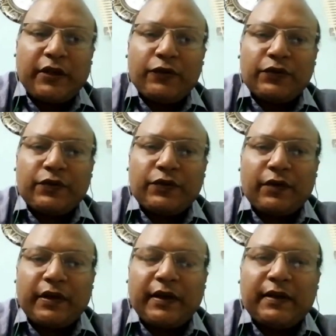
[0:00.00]
Okay,
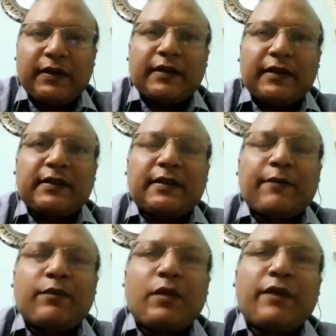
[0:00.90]
let us say some of
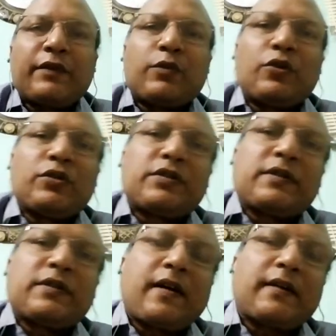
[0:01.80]
the poles are
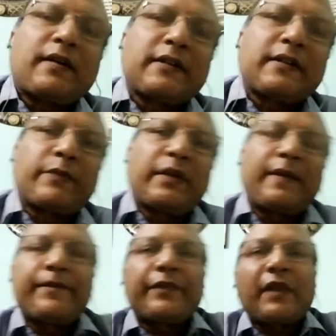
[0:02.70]
said to be
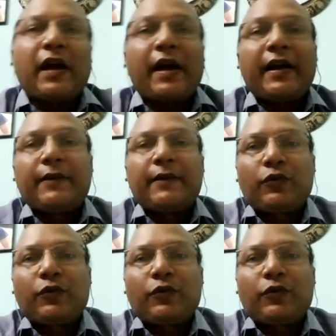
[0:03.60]
iron poles.